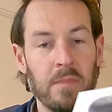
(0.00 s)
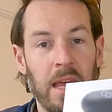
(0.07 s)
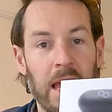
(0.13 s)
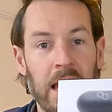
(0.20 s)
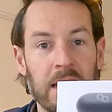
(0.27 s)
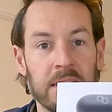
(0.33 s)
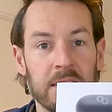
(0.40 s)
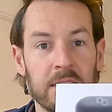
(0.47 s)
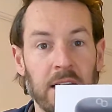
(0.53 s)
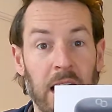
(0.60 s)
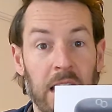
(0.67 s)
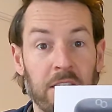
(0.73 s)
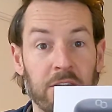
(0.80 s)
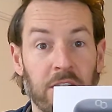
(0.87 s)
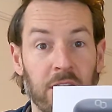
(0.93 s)
S
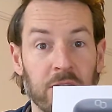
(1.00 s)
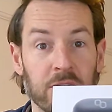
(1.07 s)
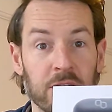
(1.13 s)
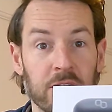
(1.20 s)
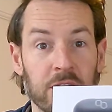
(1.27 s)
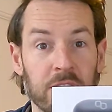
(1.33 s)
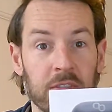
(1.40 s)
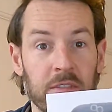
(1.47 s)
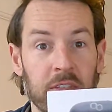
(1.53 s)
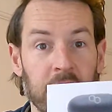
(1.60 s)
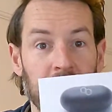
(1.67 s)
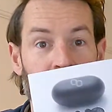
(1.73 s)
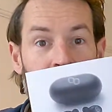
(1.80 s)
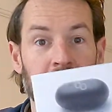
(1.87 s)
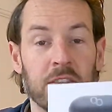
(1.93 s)
headphones.
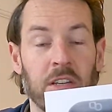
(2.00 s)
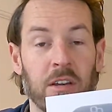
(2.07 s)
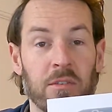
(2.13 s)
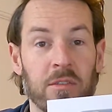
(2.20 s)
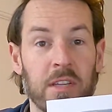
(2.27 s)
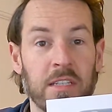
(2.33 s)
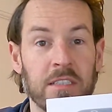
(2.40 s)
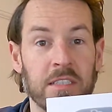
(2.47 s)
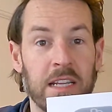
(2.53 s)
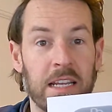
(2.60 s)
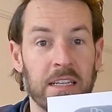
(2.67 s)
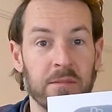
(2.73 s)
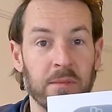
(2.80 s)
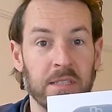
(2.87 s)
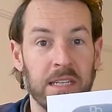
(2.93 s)
So these just
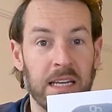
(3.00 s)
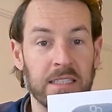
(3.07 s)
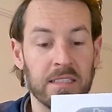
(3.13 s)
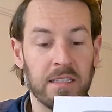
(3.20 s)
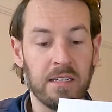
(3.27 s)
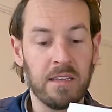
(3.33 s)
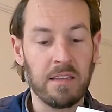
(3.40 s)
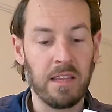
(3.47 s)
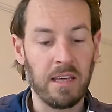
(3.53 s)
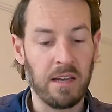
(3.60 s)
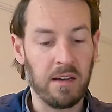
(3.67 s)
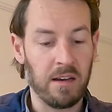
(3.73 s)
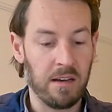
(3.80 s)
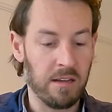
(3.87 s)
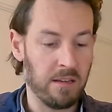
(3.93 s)
landed on my desk. They
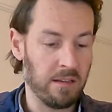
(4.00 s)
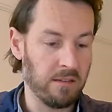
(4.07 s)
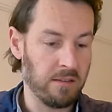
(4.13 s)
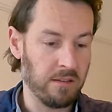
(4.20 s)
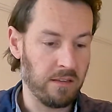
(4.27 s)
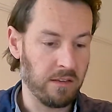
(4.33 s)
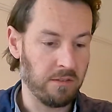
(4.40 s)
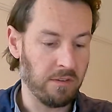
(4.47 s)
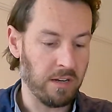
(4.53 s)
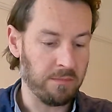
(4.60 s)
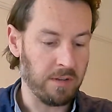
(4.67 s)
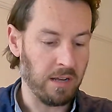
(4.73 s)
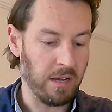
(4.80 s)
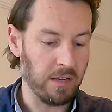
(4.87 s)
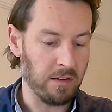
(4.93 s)
are
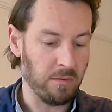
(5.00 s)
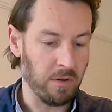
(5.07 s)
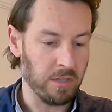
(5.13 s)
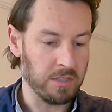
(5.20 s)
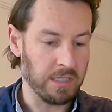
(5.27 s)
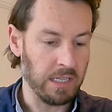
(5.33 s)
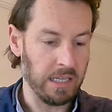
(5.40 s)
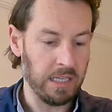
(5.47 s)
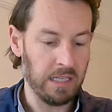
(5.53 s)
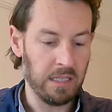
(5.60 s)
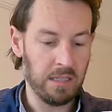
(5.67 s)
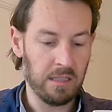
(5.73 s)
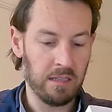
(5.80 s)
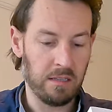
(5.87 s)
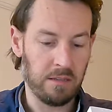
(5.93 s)
incredibly high quality
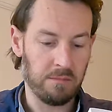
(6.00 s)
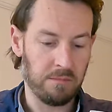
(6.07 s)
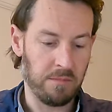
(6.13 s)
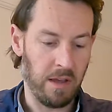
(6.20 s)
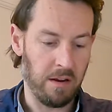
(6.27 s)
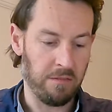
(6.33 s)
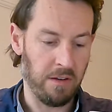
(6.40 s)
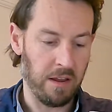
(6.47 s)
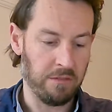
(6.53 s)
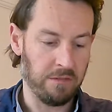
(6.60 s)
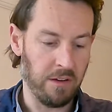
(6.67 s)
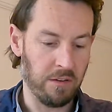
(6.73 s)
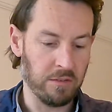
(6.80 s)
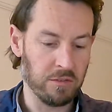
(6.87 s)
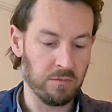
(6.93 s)
pair of
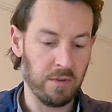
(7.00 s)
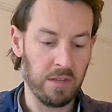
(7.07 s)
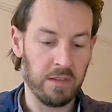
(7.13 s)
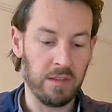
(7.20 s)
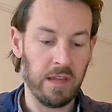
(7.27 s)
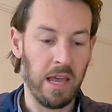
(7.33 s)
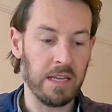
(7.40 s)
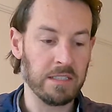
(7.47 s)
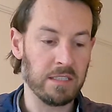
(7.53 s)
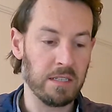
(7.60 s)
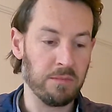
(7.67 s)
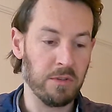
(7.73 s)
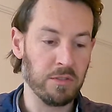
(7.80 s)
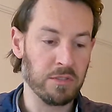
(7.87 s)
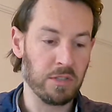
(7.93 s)
headphones with
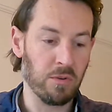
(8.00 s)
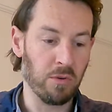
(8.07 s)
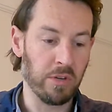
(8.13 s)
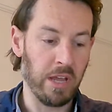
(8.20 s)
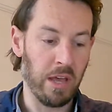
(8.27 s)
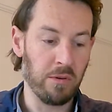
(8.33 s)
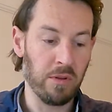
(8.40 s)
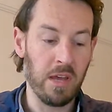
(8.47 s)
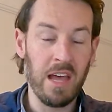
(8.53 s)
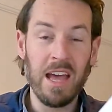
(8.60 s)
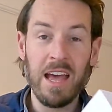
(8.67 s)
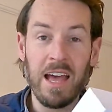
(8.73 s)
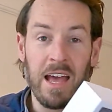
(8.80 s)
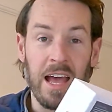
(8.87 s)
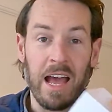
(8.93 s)
HD music audio
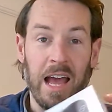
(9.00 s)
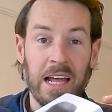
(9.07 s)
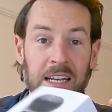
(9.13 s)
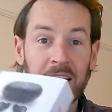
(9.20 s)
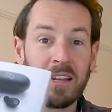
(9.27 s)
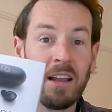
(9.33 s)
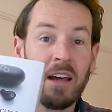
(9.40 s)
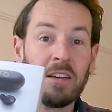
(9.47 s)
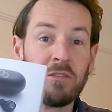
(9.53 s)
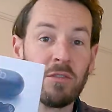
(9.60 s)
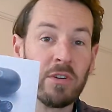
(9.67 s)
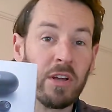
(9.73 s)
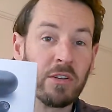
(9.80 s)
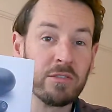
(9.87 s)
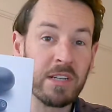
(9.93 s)
and live
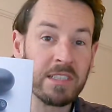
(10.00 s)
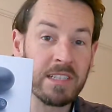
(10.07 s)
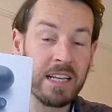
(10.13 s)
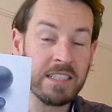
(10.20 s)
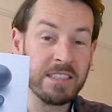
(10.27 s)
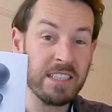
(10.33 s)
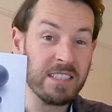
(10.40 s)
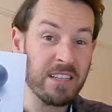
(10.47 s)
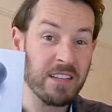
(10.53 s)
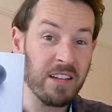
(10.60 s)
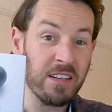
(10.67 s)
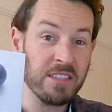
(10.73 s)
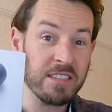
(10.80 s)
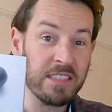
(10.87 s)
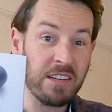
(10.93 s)
audio translation to
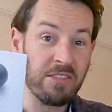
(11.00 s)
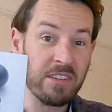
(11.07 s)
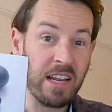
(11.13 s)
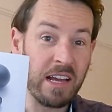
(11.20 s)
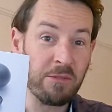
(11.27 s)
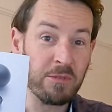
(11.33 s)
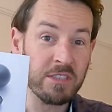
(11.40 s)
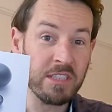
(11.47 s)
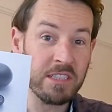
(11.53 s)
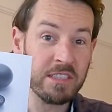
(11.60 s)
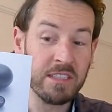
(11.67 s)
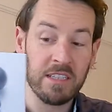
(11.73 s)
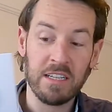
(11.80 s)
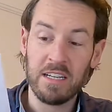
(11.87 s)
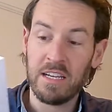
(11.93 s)
37
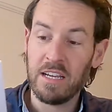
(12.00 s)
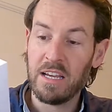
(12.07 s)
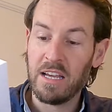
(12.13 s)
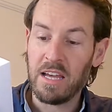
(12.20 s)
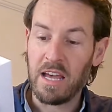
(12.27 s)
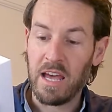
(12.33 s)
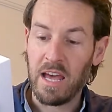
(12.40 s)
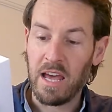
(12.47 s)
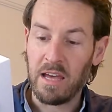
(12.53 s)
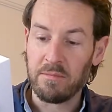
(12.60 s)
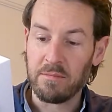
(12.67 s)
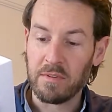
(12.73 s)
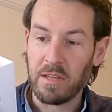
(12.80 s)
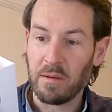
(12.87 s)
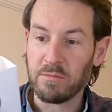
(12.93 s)
languages.
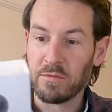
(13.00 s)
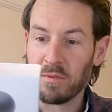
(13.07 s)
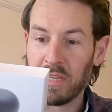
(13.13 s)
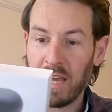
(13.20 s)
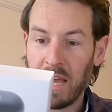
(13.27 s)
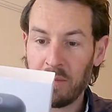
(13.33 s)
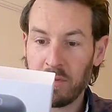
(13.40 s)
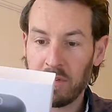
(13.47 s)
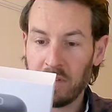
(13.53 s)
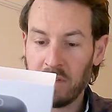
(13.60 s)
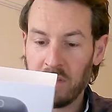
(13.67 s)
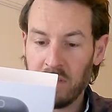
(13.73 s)
Comes with the app.